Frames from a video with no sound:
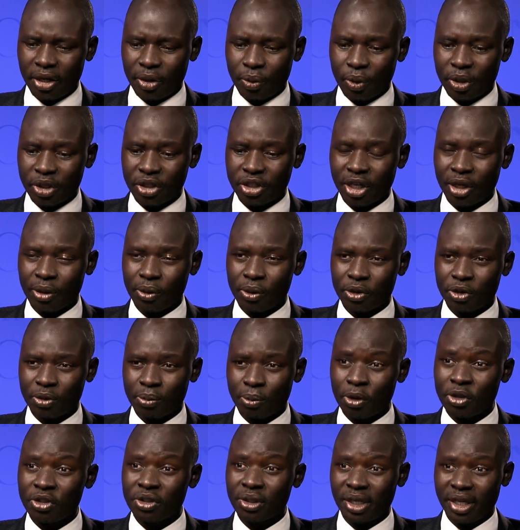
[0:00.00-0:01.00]
in which I
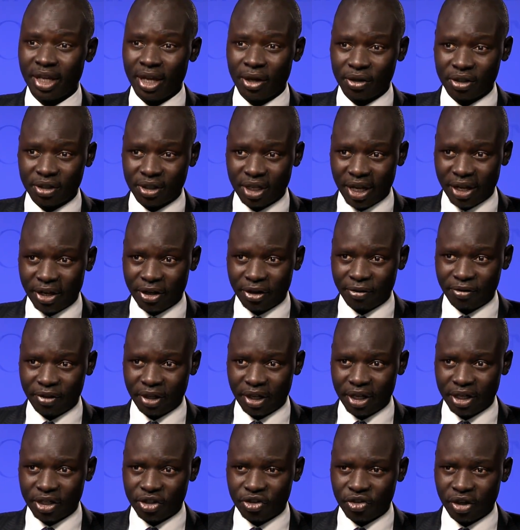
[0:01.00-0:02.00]
was mostly outside of
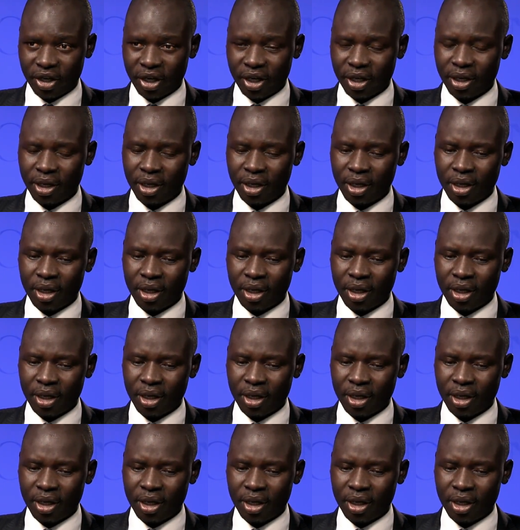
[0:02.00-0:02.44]
the country.